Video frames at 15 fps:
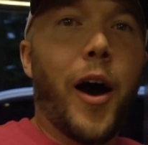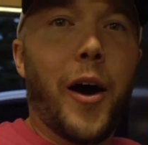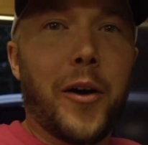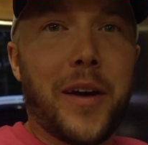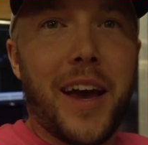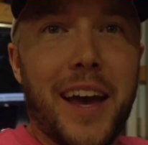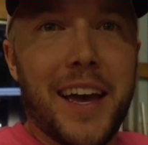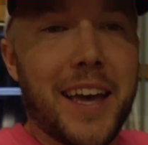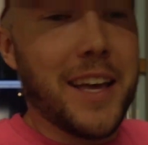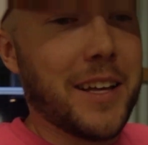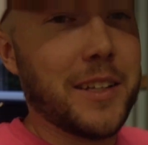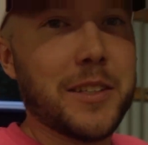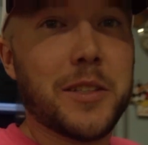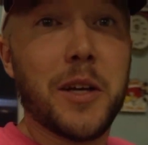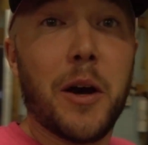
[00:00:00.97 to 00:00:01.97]
Okay,
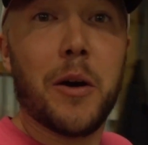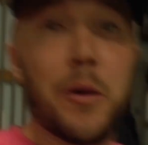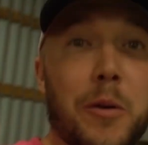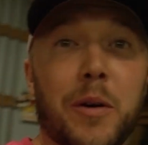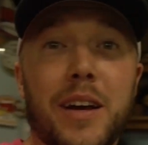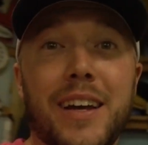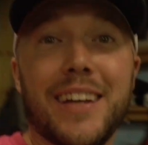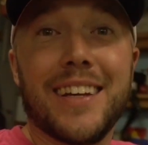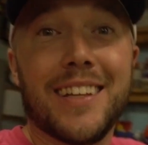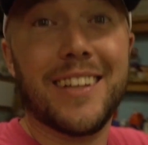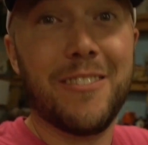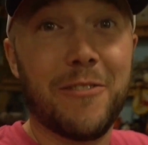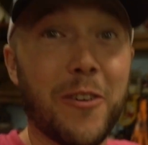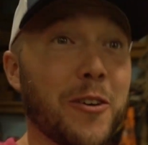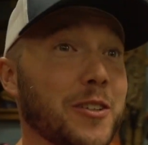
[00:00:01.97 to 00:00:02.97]
so
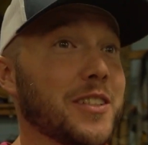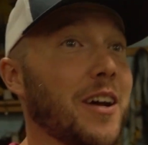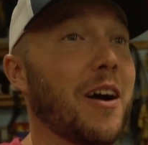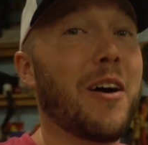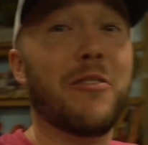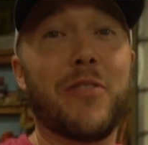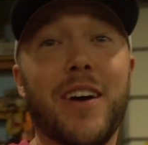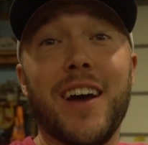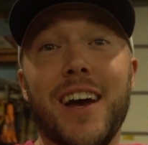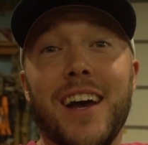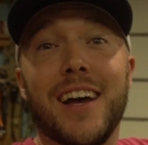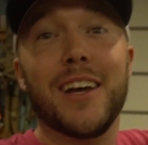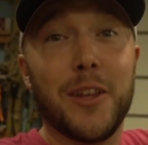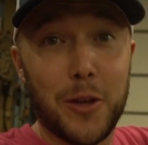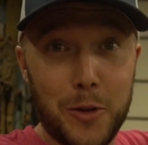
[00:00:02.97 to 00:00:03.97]
first off,
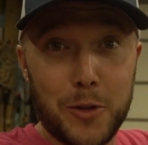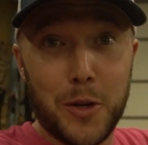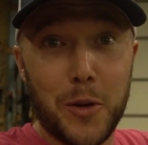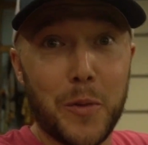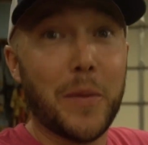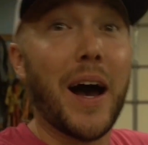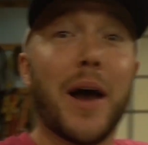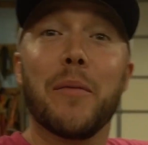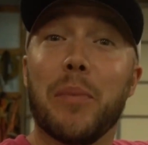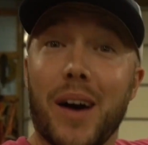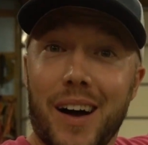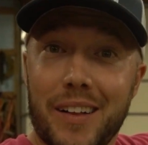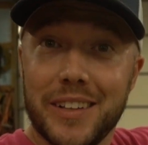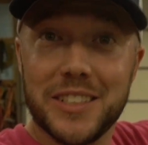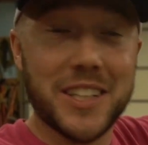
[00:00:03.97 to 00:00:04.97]
YouTube, I
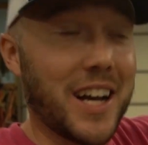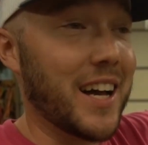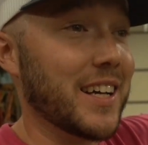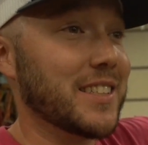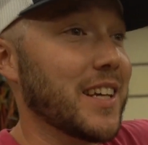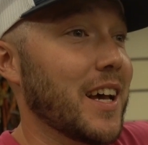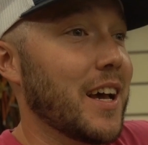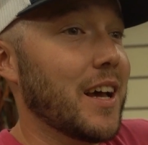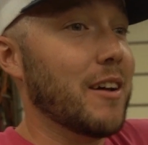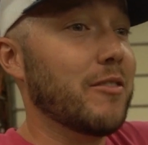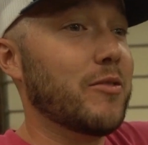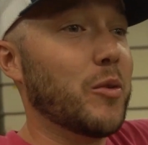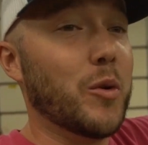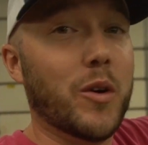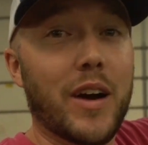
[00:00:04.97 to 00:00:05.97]
apologize
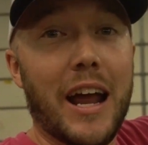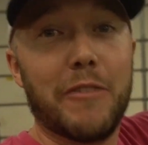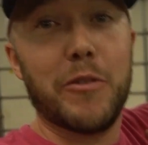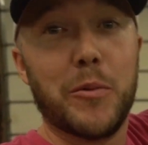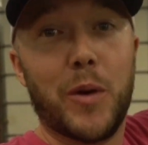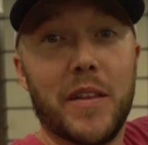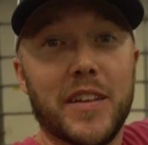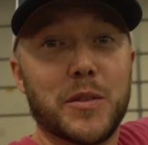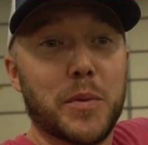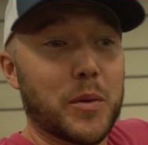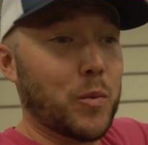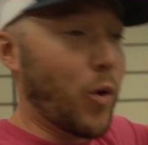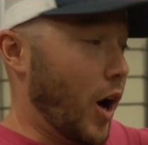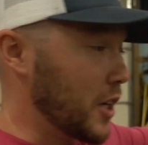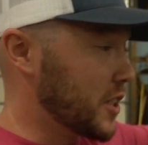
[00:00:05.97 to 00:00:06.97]
for everyone that's
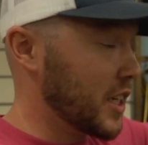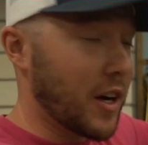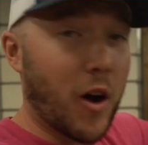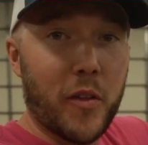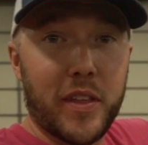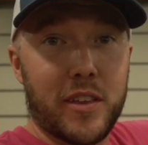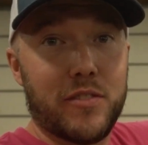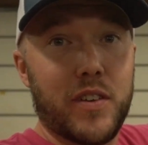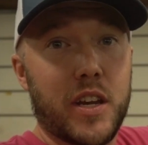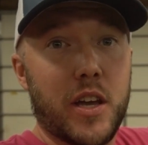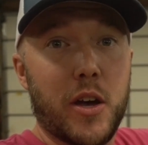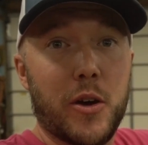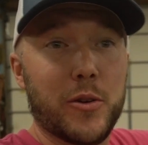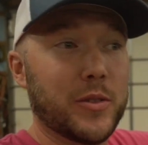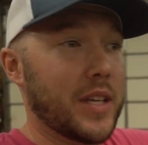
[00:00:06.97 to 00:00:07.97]
been watching all these
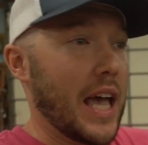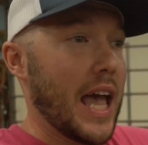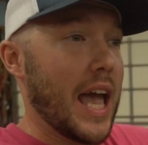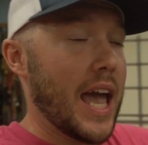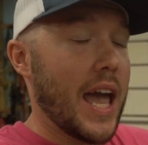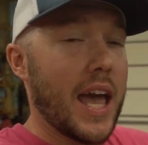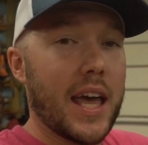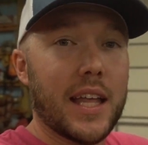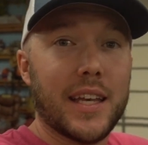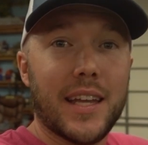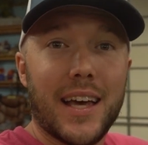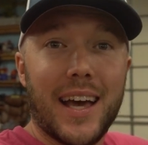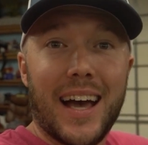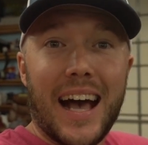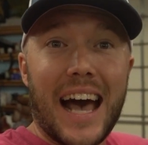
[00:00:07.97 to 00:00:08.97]
videos, and
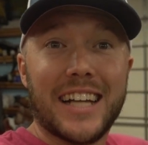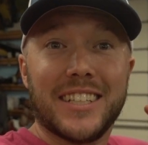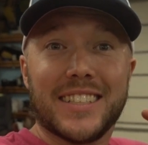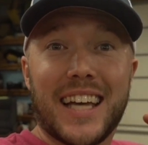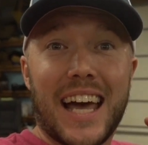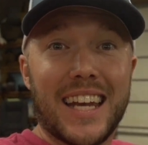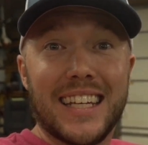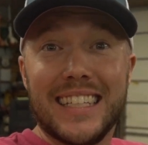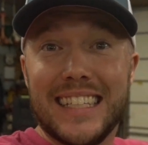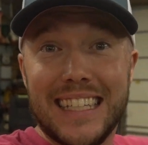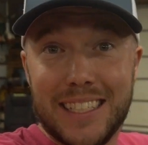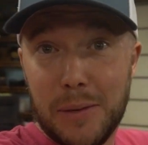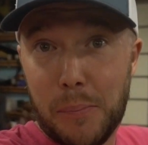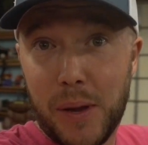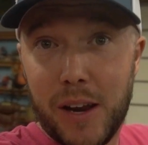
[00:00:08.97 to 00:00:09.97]
I just kind of
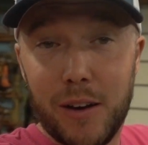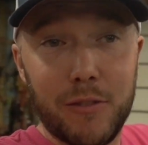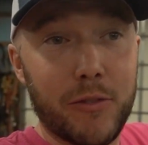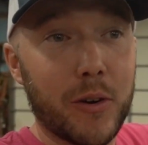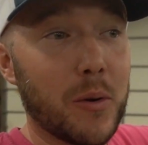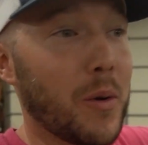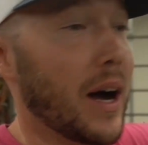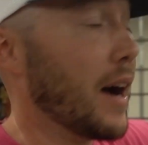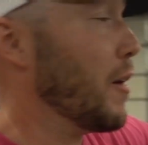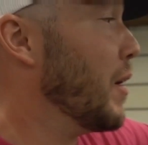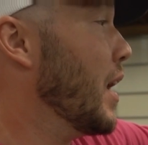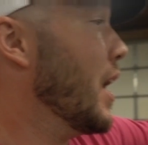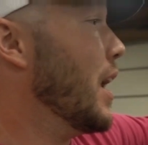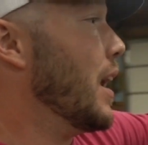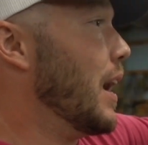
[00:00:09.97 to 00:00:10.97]
disappeared for a
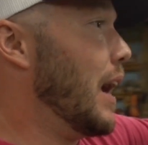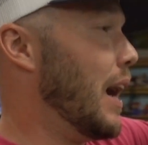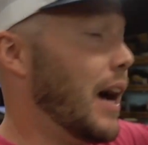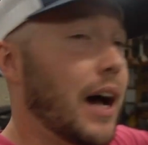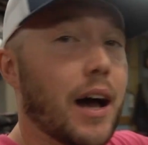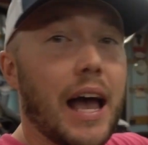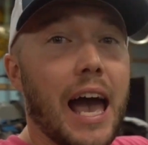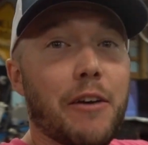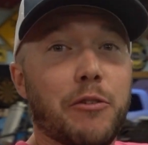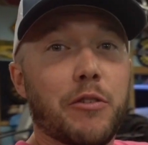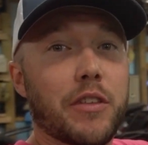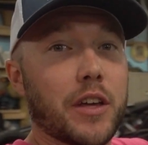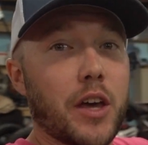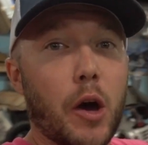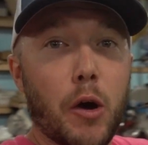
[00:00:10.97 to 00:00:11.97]
while. After
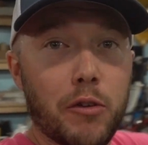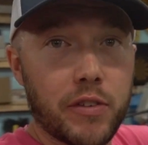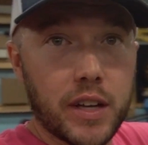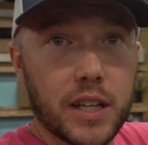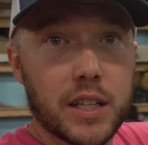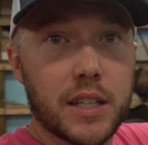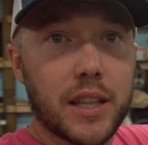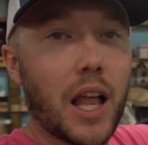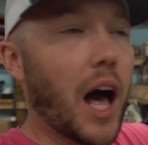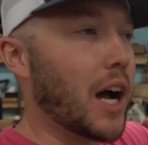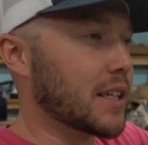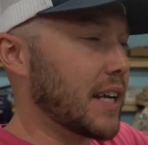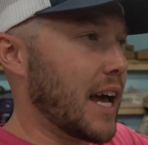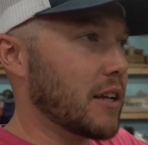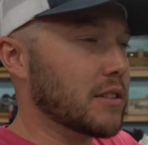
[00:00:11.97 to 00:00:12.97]
the COVID
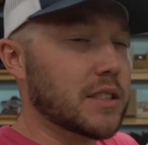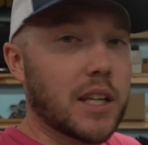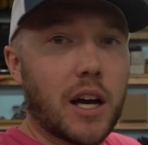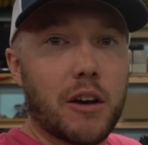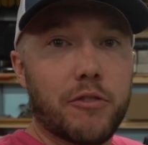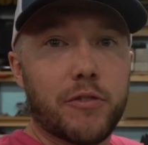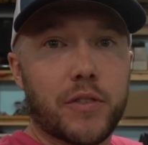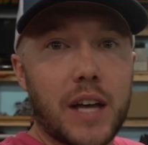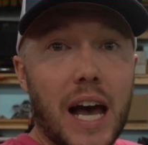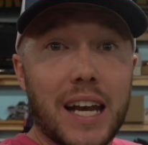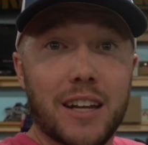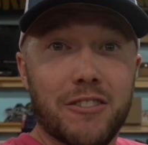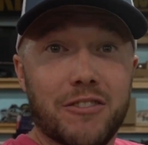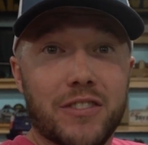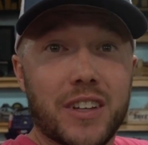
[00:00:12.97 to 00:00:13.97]
lockdown stuff
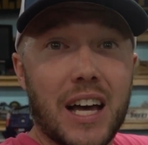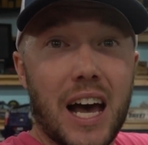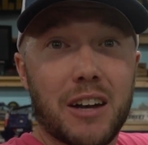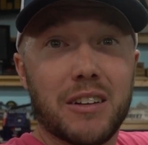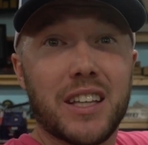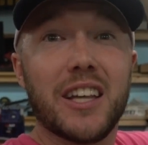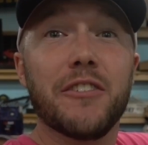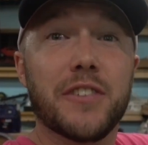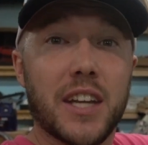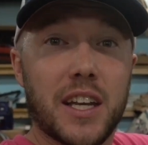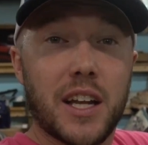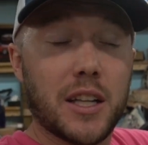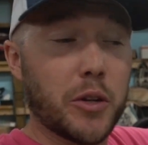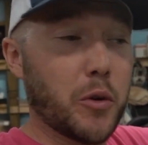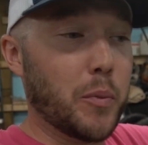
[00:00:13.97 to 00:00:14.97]
kind of got
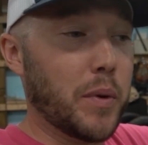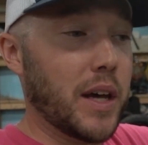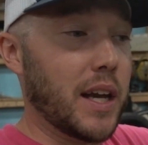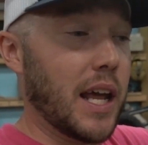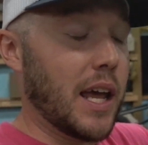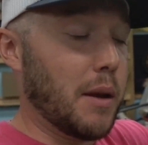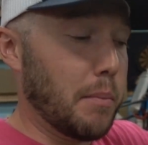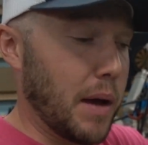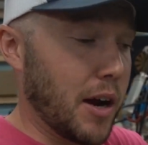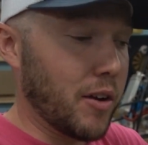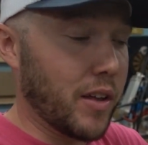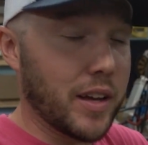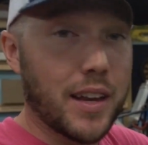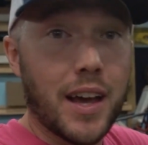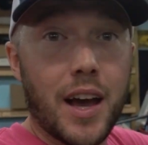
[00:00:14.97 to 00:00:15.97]
lifted a little bit in
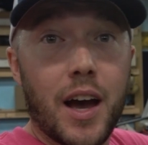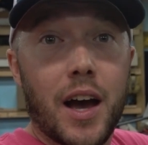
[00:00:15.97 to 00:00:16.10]
Maryland,